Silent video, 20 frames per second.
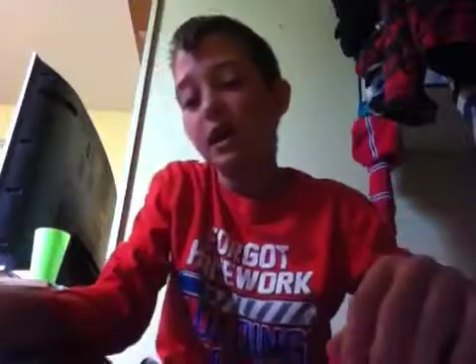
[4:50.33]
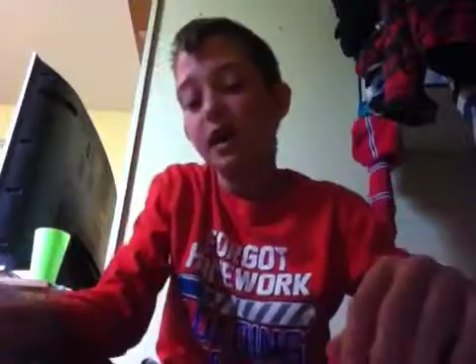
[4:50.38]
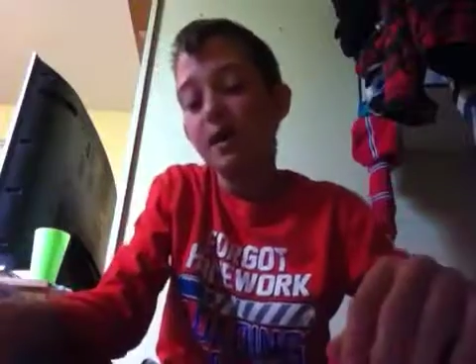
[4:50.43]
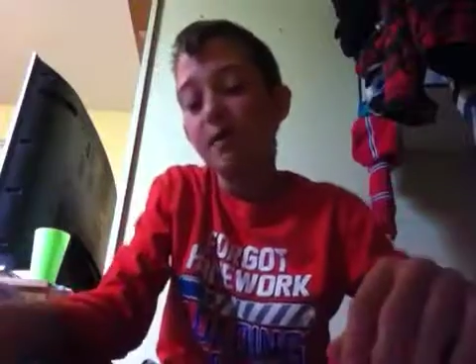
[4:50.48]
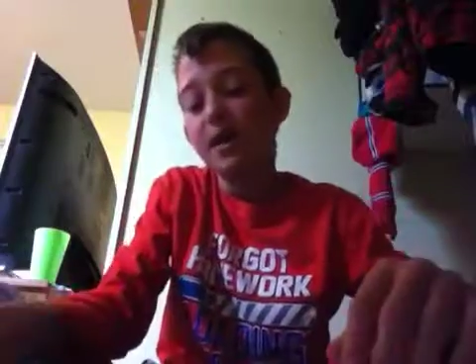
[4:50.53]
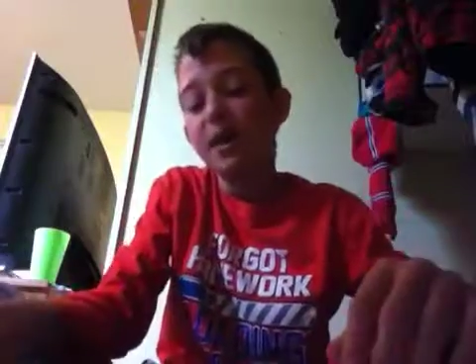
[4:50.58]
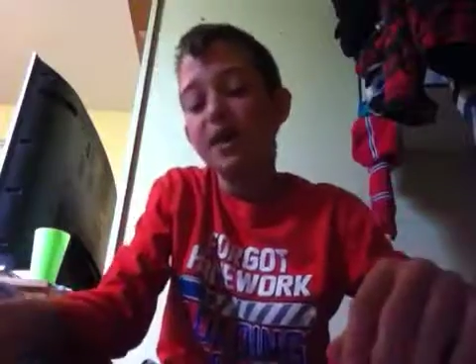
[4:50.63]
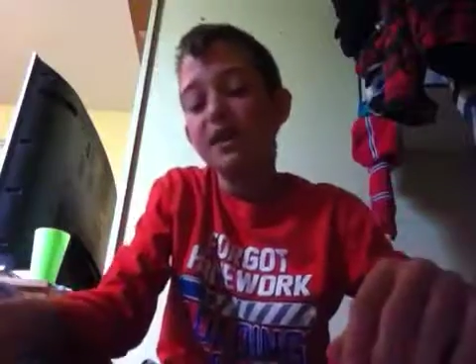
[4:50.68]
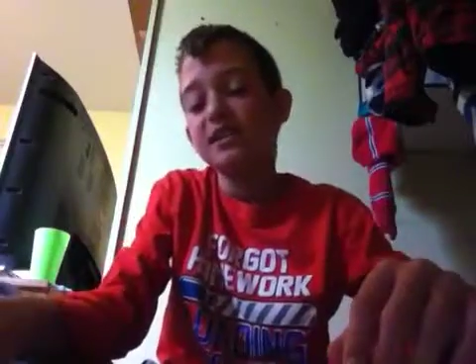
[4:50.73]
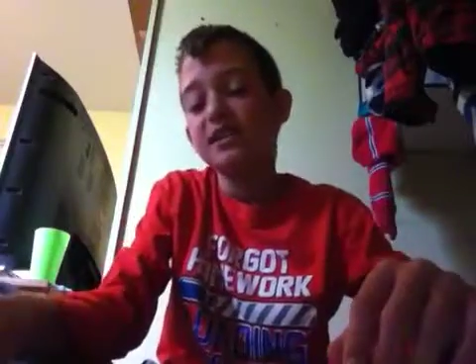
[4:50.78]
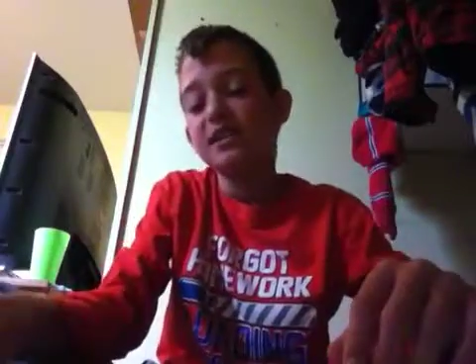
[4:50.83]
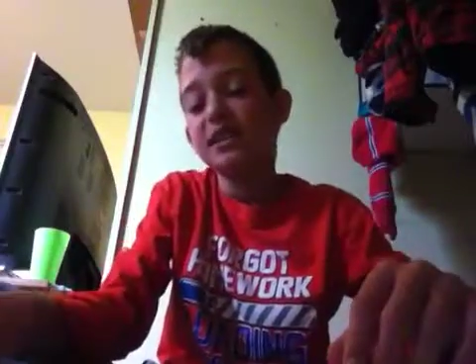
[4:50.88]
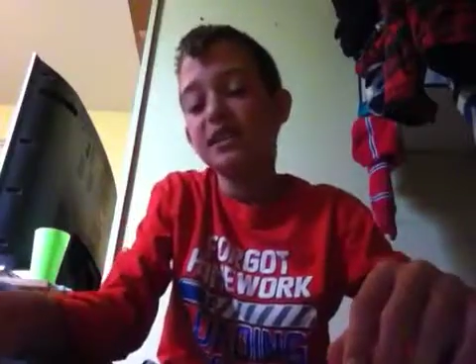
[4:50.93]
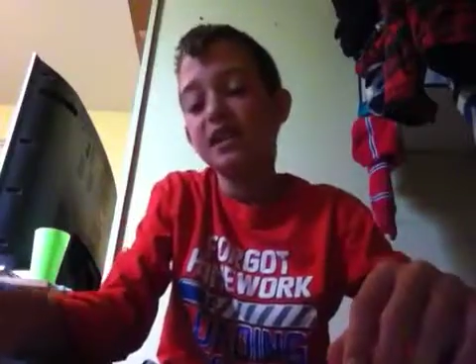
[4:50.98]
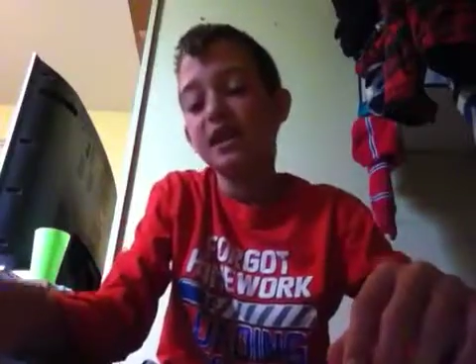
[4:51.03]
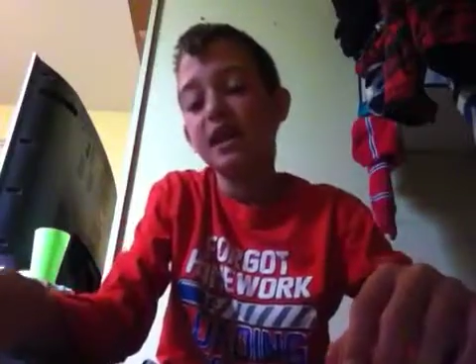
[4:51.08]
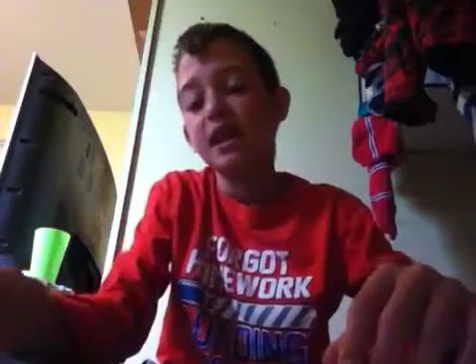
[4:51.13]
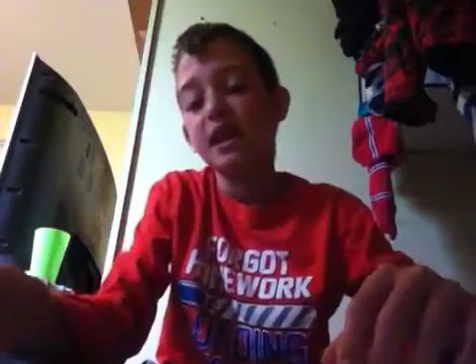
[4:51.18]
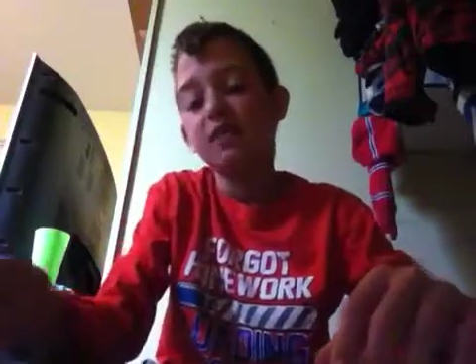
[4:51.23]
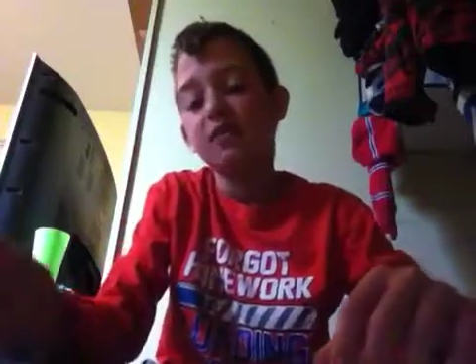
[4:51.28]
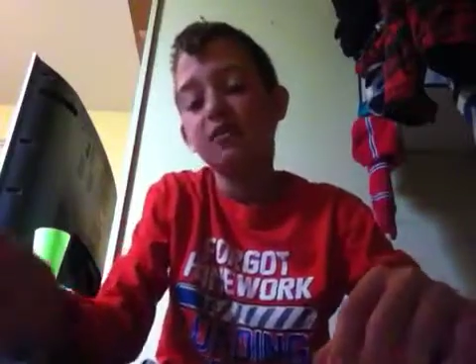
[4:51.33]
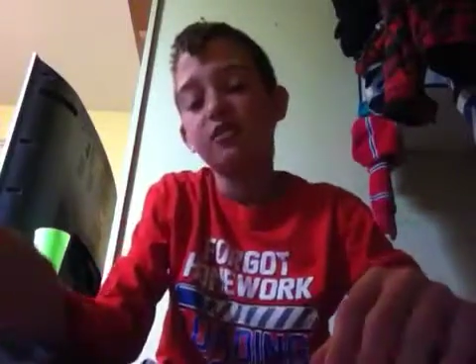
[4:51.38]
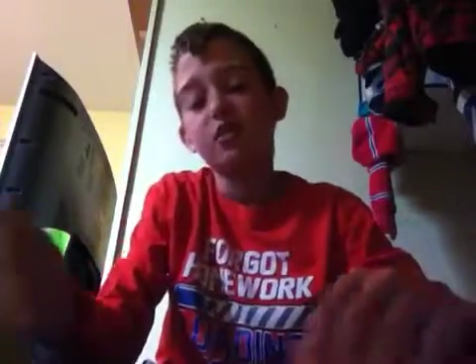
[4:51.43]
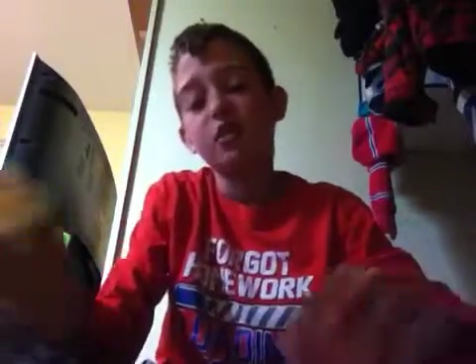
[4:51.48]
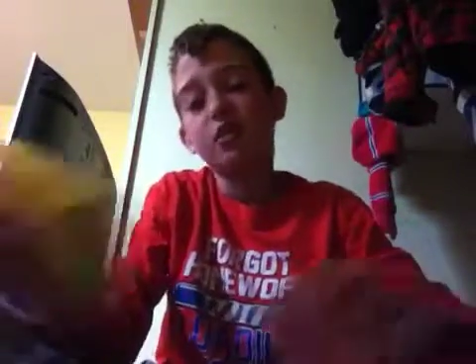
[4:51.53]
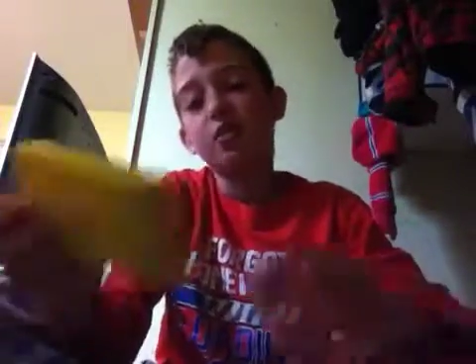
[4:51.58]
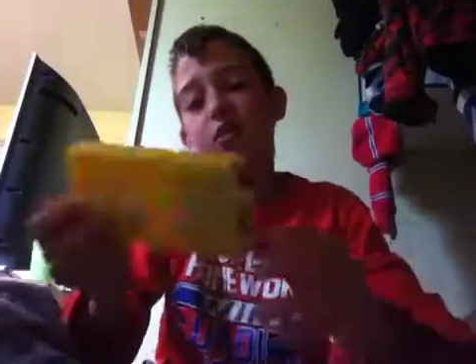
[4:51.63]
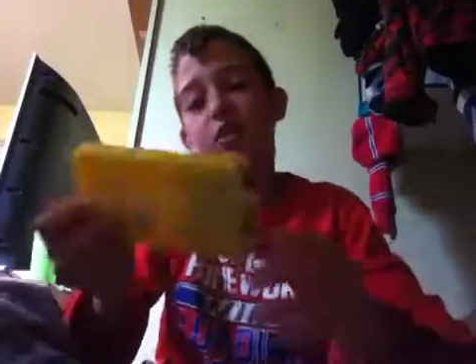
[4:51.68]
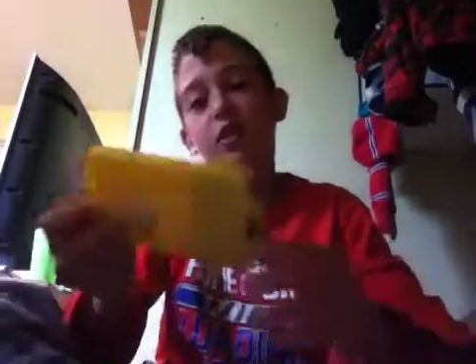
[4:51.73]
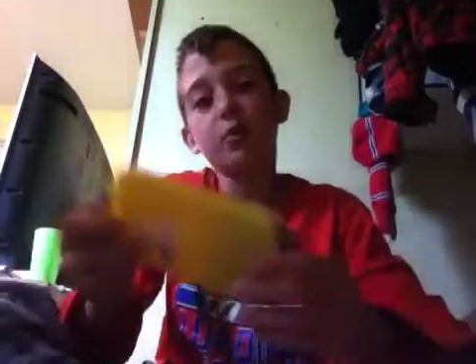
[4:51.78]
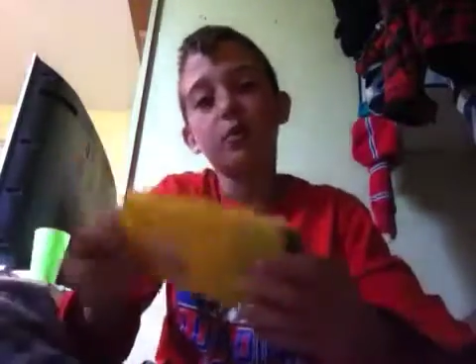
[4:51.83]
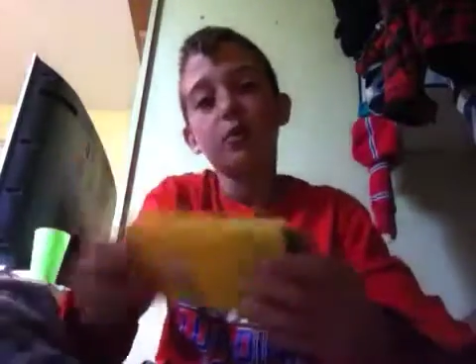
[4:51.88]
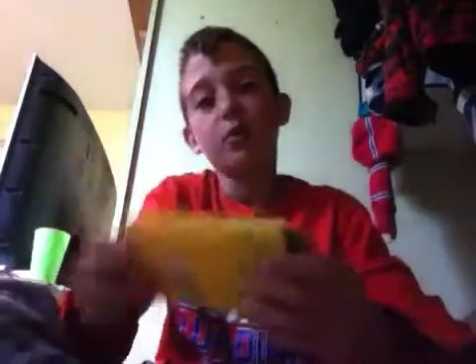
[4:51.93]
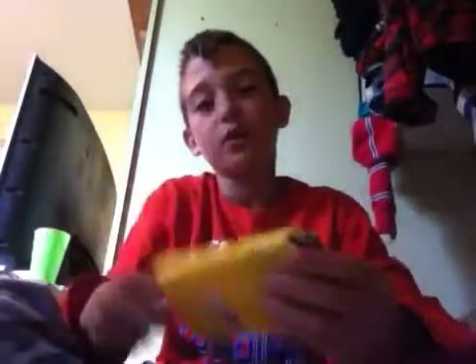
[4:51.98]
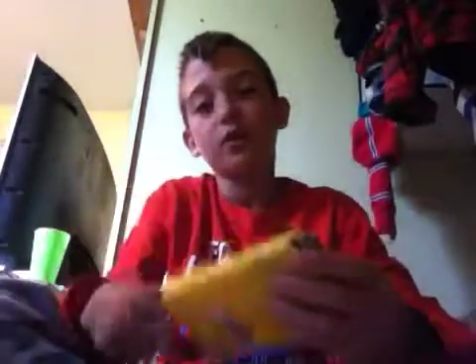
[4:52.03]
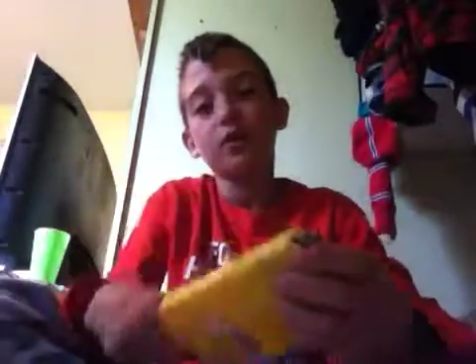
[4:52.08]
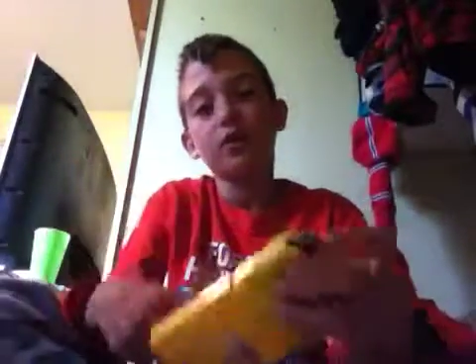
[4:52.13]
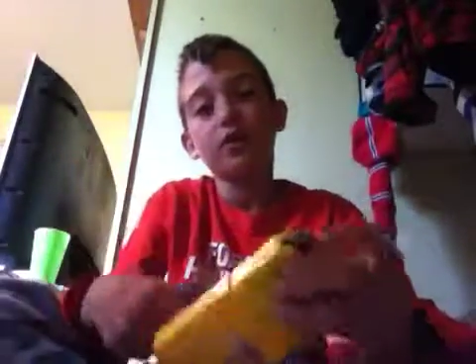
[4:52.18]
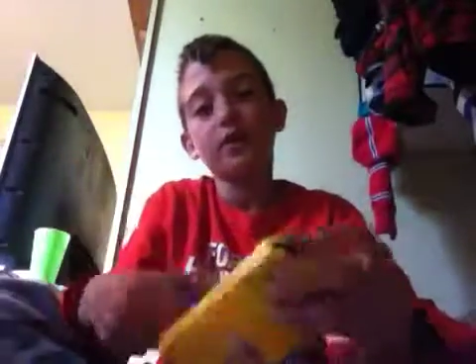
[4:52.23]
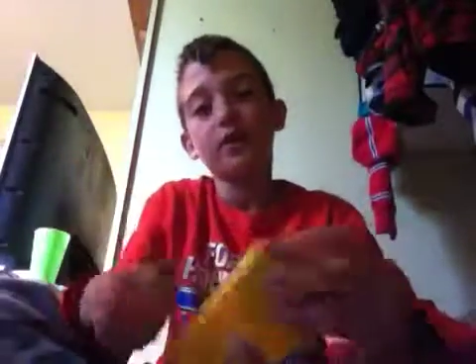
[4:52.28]
amazing. It's totally
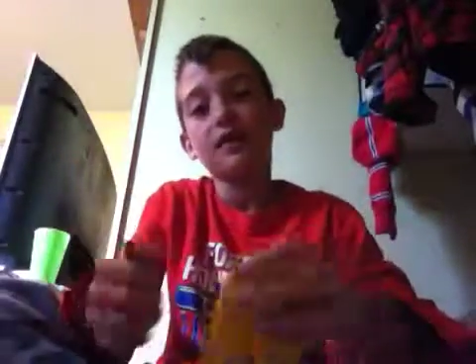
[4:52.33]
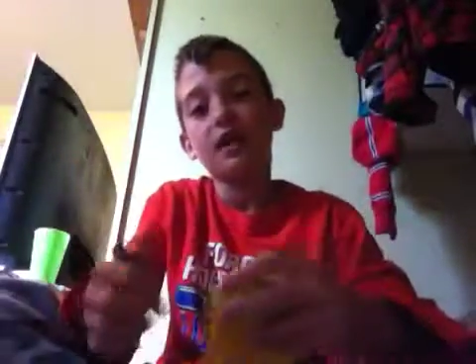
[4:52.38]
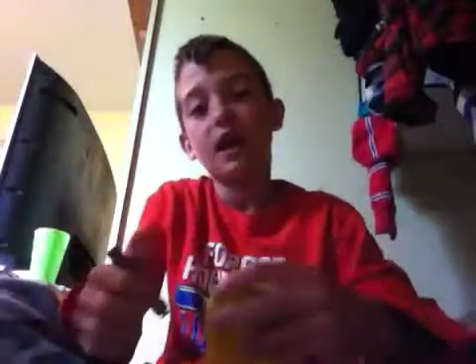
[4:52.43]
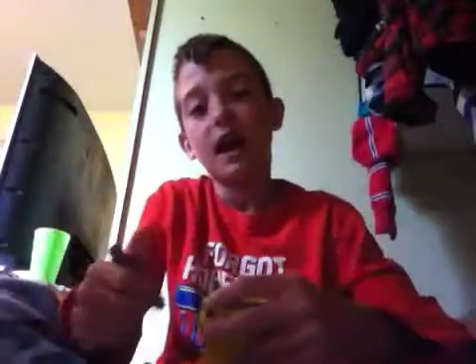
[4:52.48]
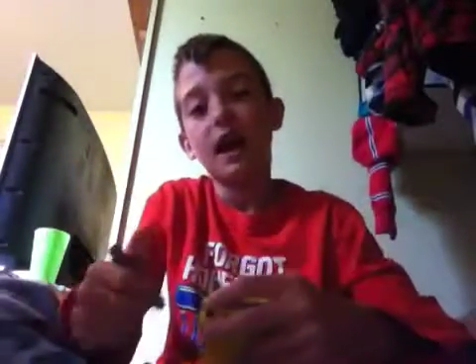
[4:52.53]
worth it.